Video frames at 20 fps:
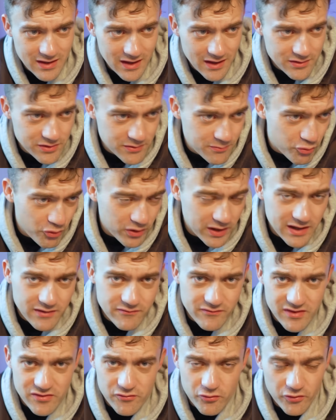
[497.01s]
and you bring
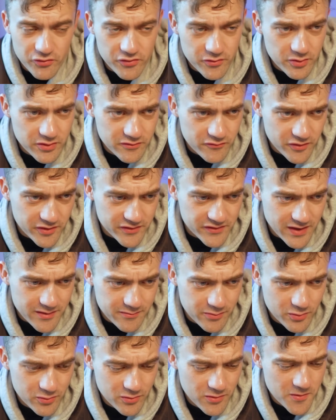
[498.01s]
in Victor Osimhen, for
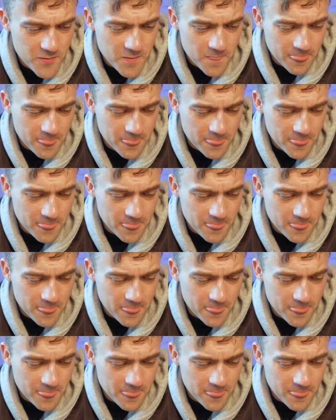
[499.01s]
example.